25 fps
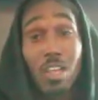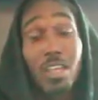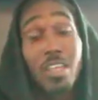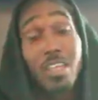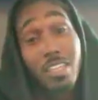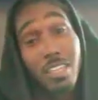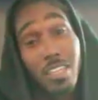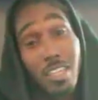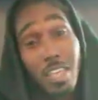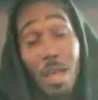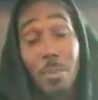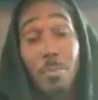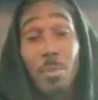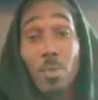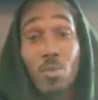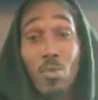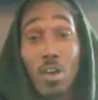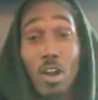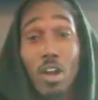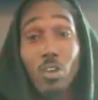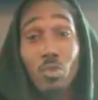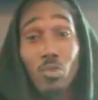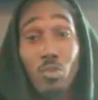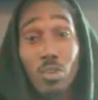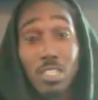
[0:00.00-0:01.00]
yeah, I'm gonna
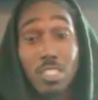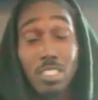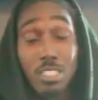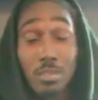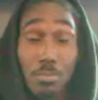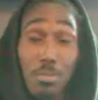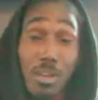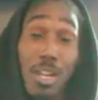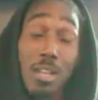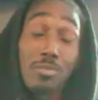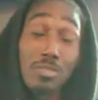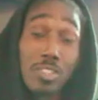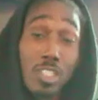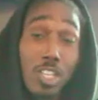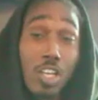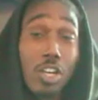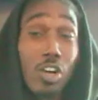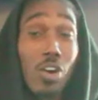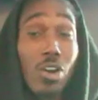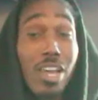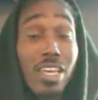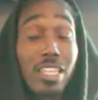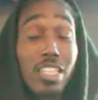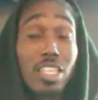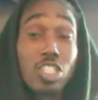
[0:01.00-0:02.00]
work with you, but I'm still
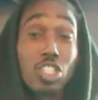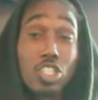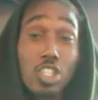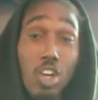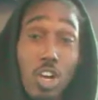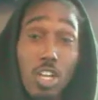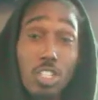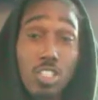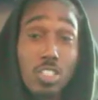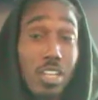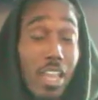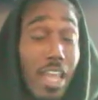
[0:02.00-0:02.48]
gonna have to charge you.